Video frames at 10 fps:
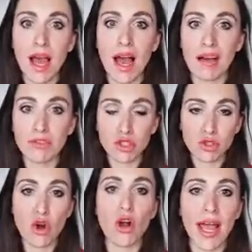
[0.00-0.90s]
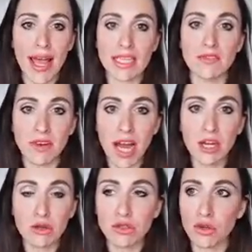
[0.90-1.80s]
have strong head
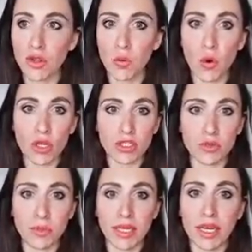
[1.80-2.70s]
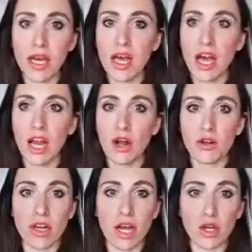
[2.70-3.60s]
values. So they want to be a
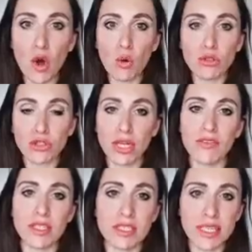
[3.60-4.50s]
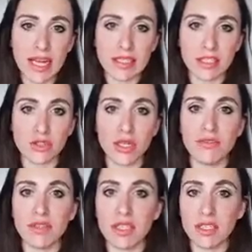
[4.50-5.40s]
lot like goal driven, data
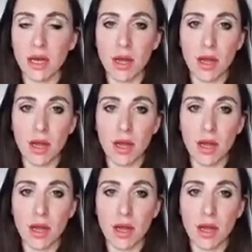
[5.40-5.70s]
driven,